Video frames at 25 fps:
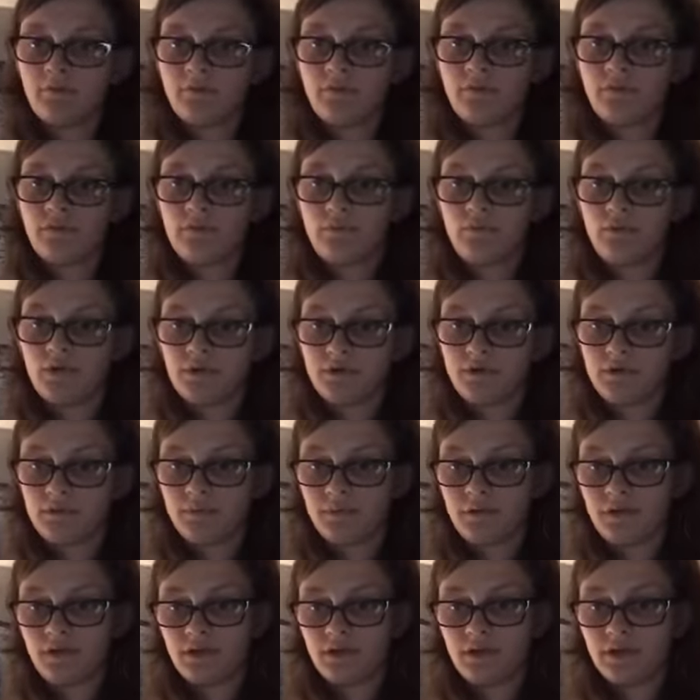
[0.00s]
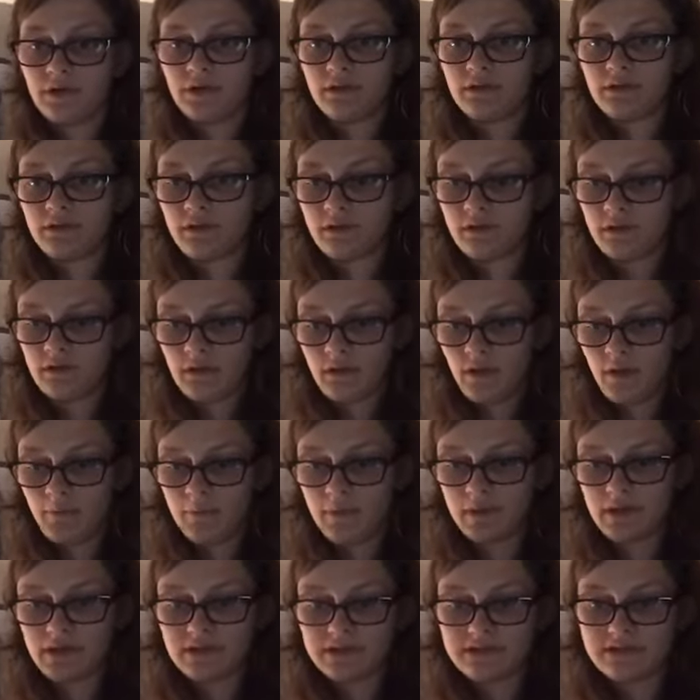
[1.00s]
See, once you put it up
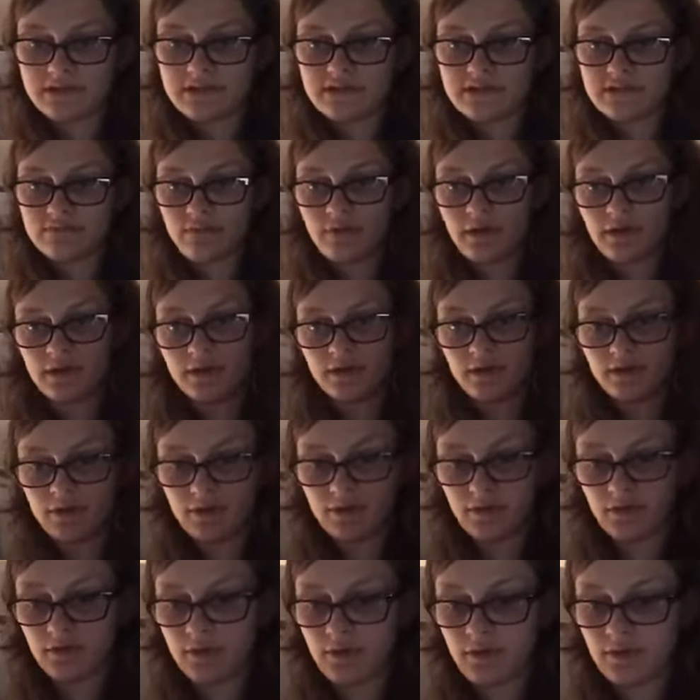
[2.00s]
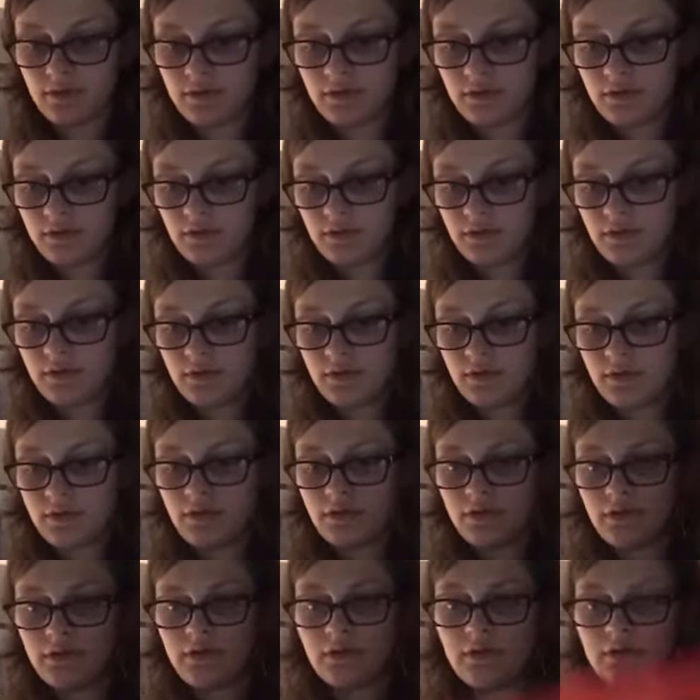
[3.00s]
against this white shirt,
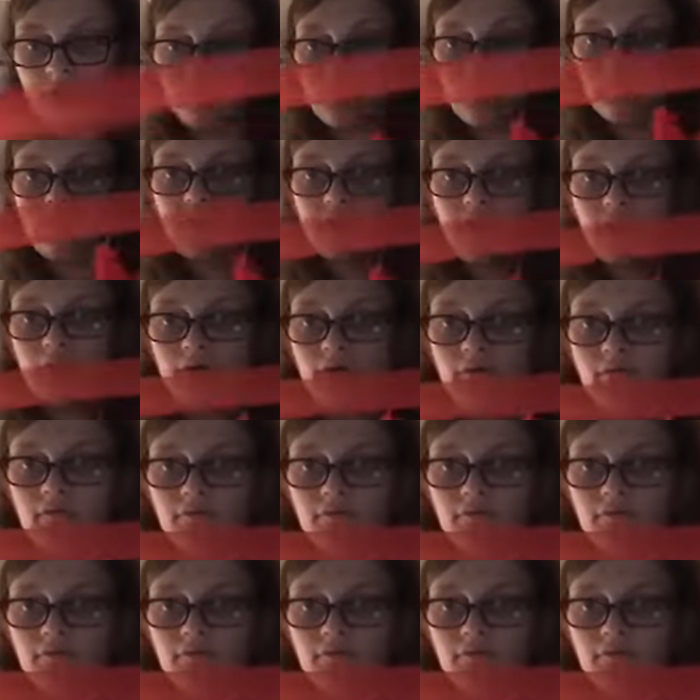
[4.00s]
you can't